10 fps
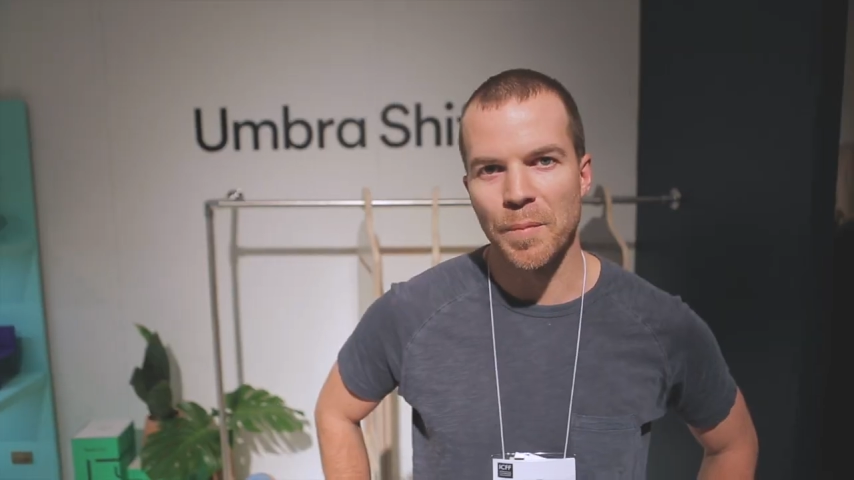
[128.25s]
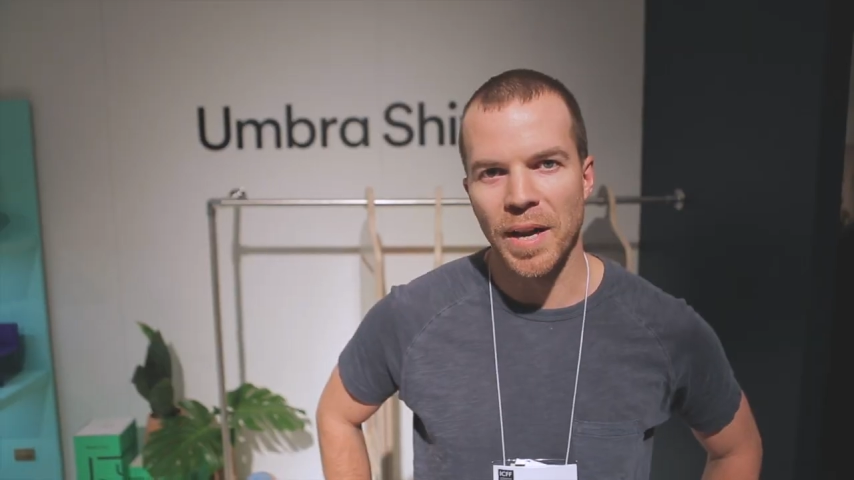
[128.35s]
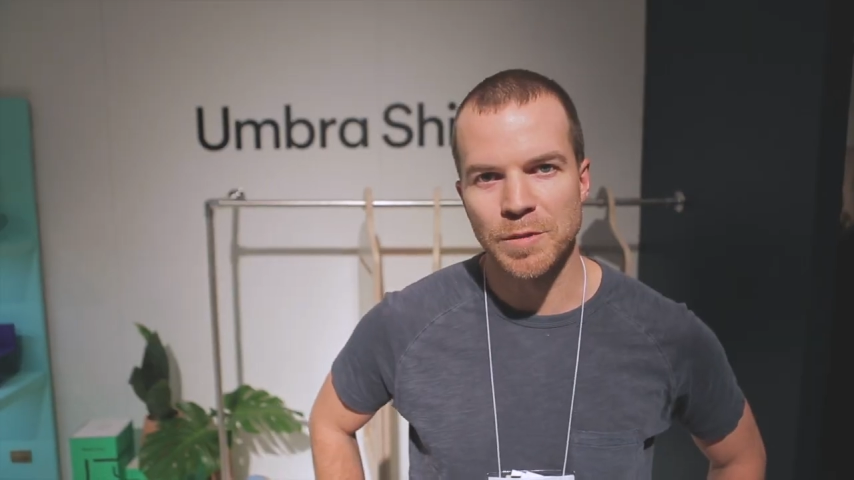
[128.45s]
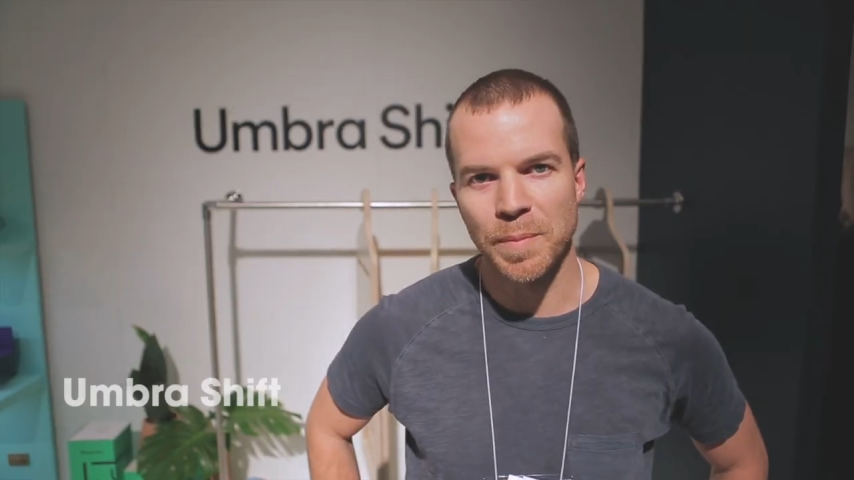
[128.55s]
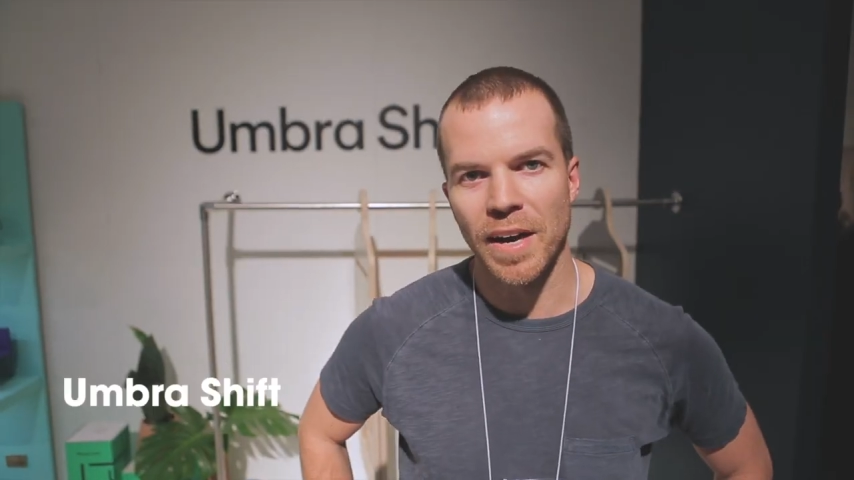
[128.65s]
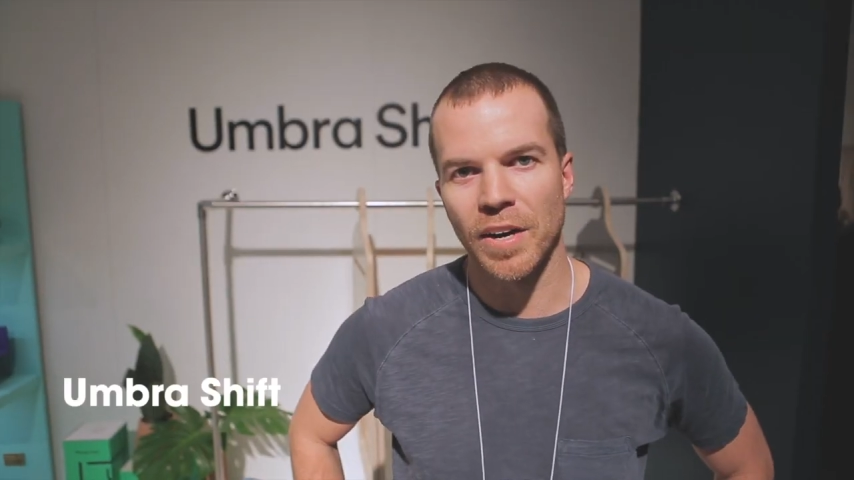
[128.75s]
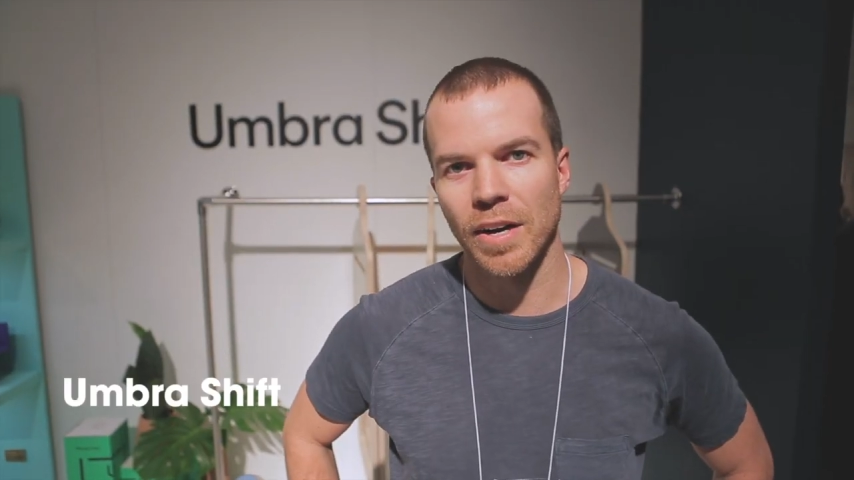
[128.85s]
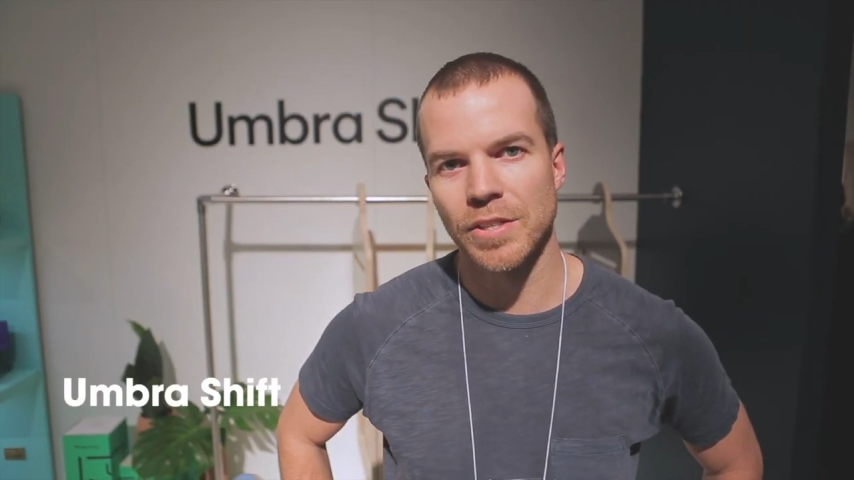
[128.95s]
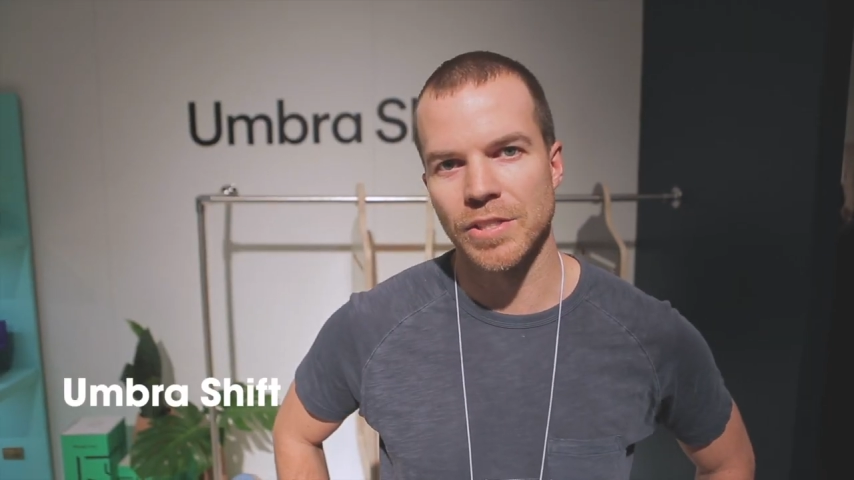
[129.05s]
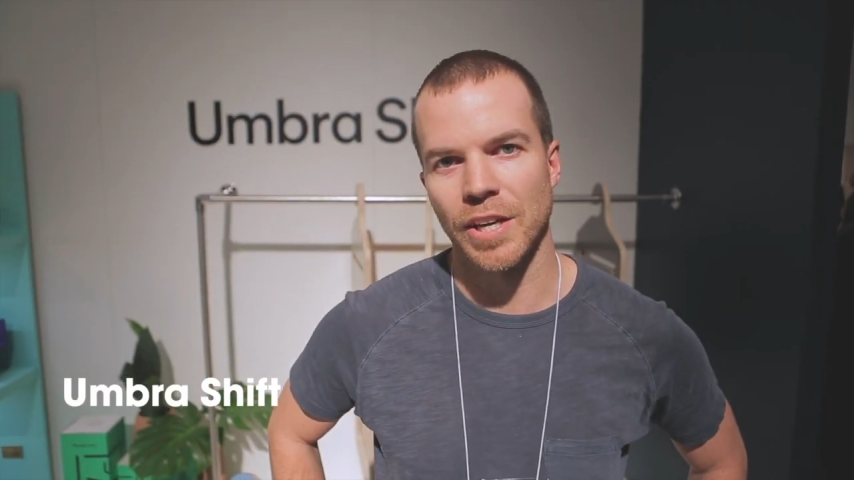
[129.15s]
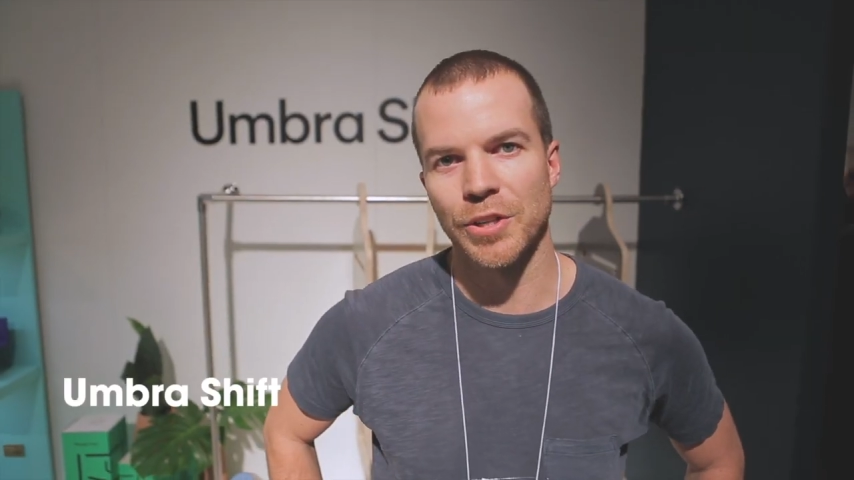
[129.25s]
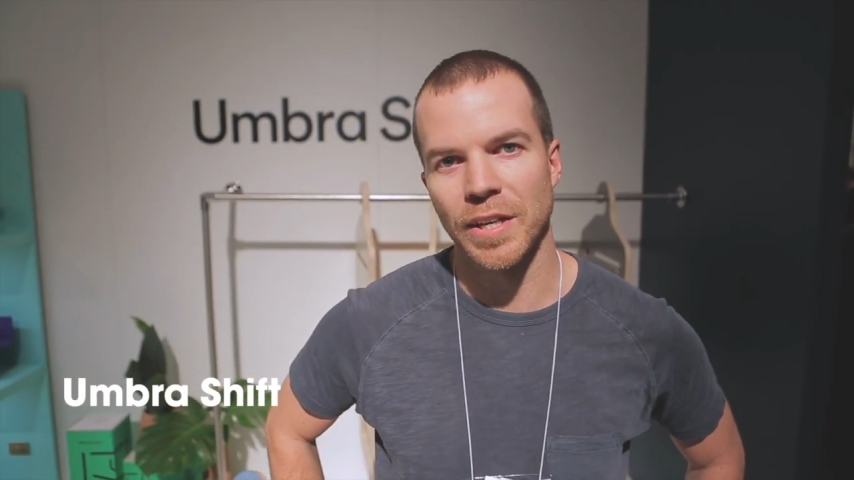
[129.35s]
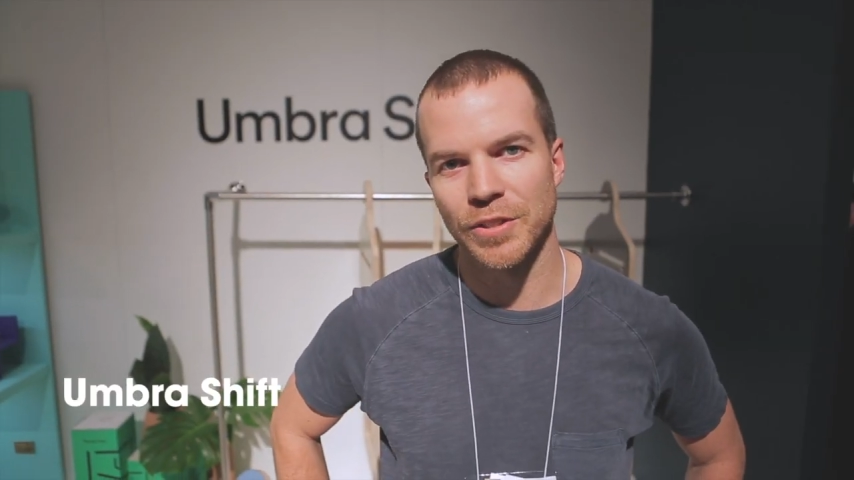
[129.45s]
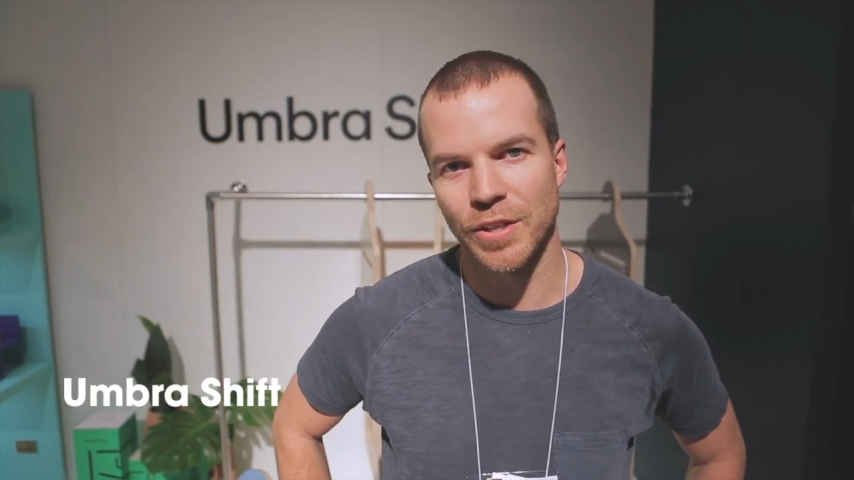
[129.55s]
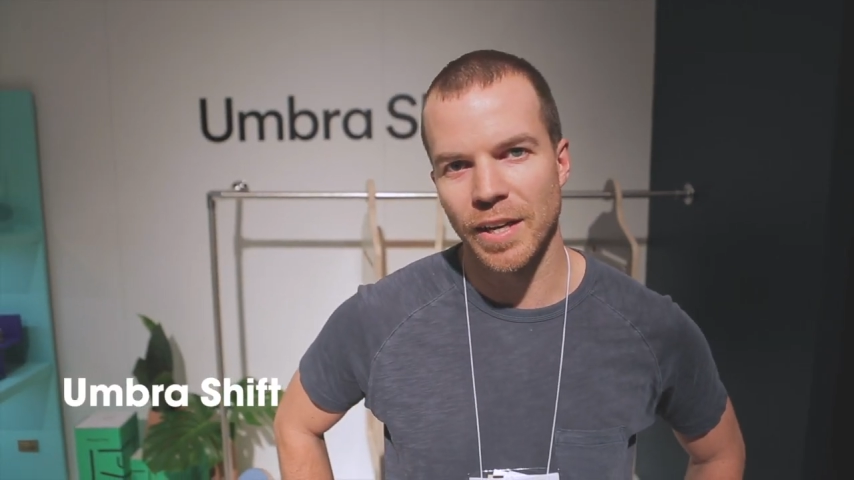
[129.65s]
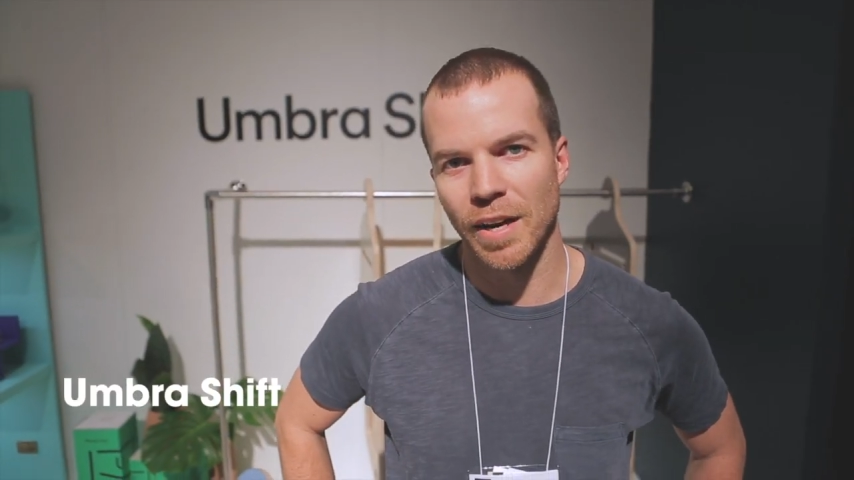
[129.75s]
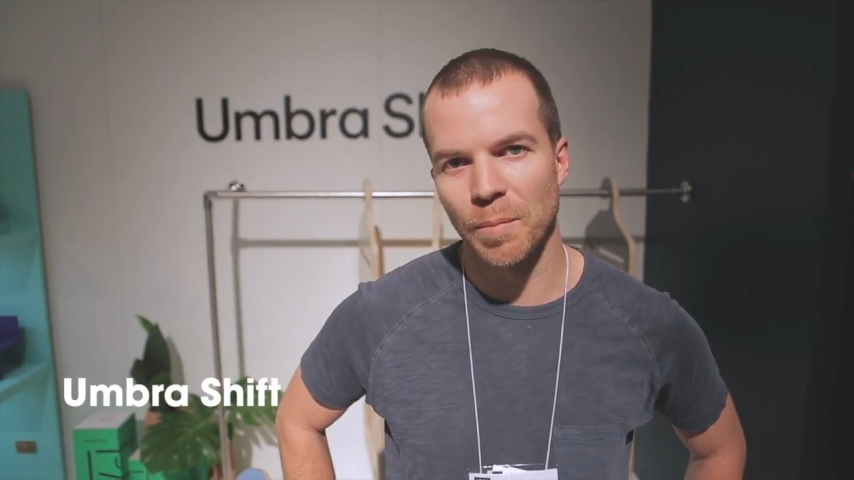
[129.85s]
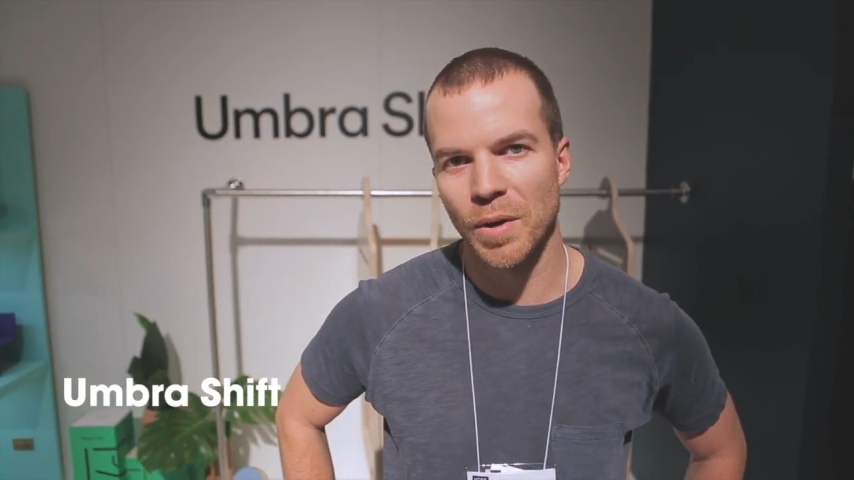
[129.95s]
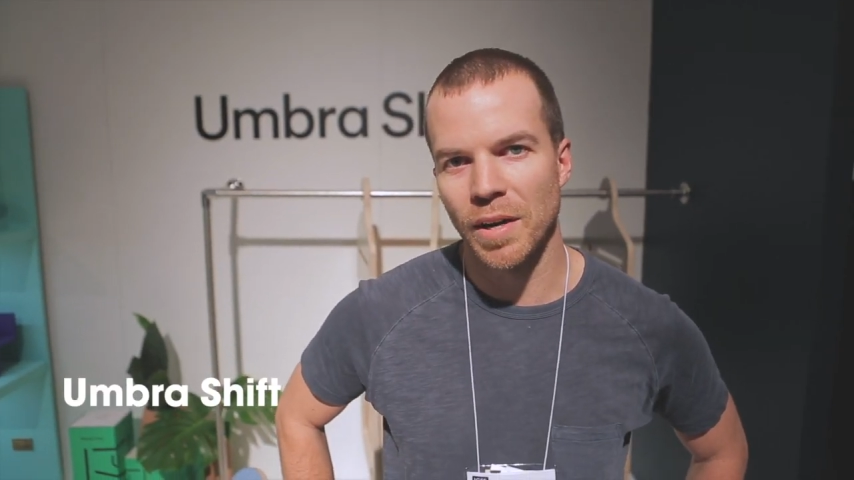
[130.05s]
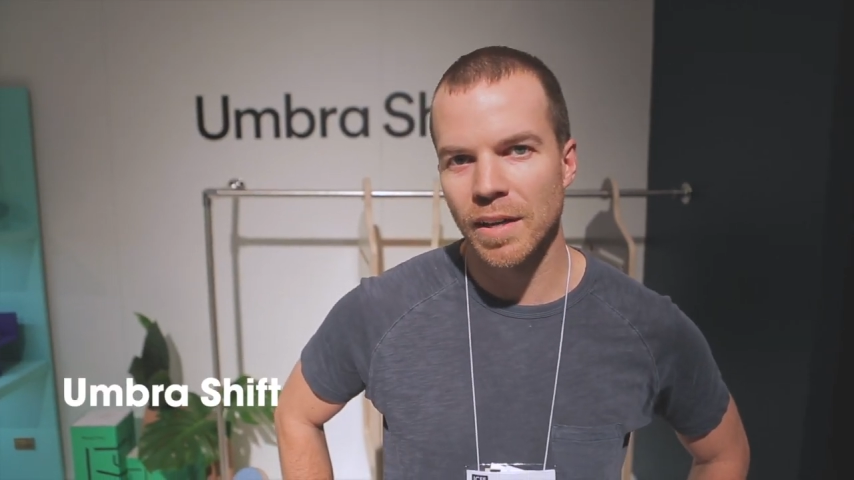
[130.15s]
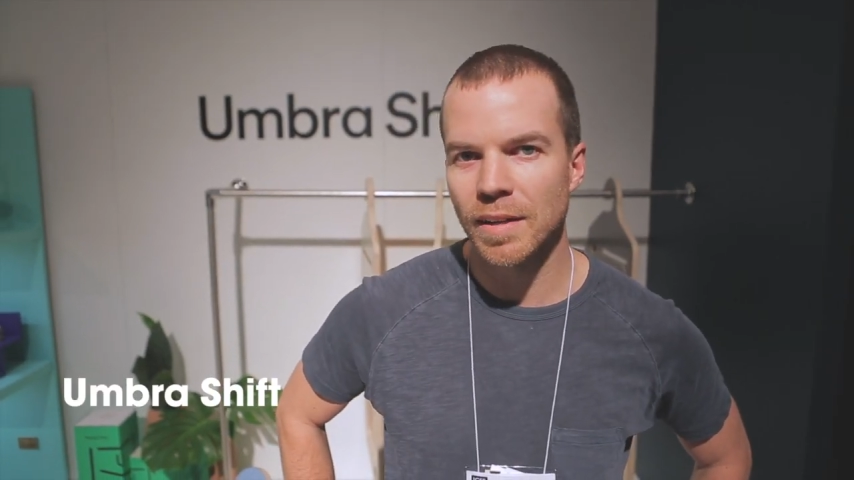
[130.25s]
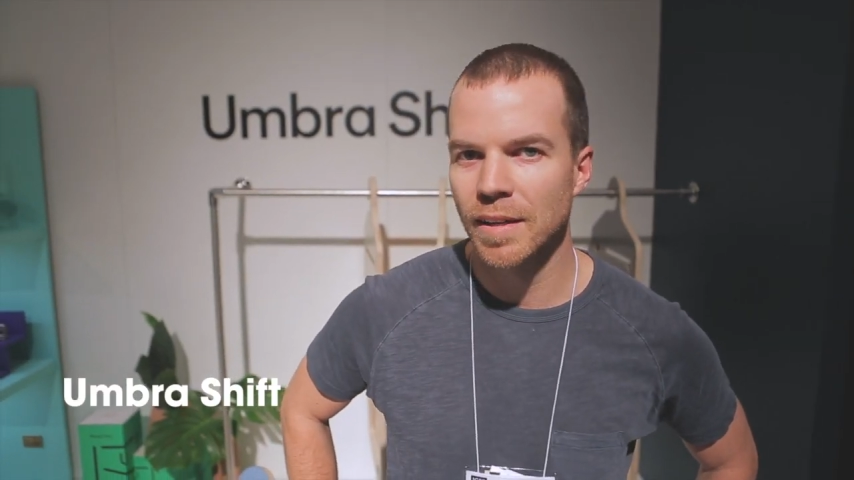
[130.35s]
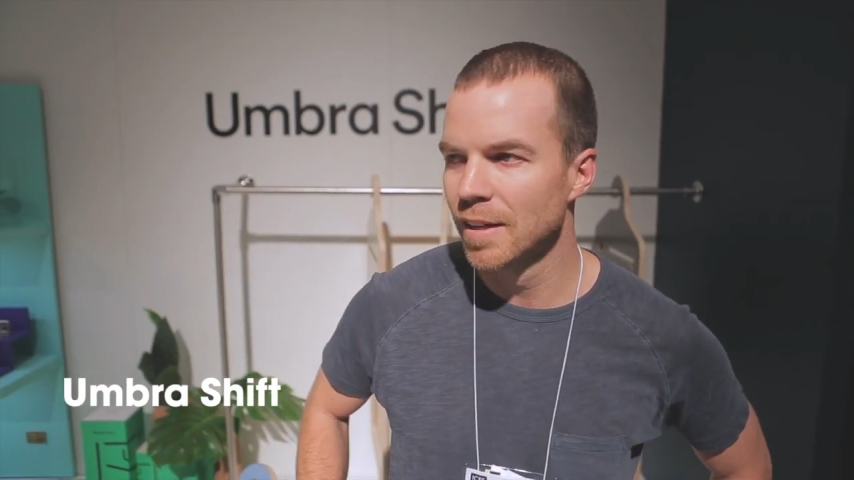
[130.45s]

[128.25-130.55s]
My name is Matt Carr, Design Director at Umbra.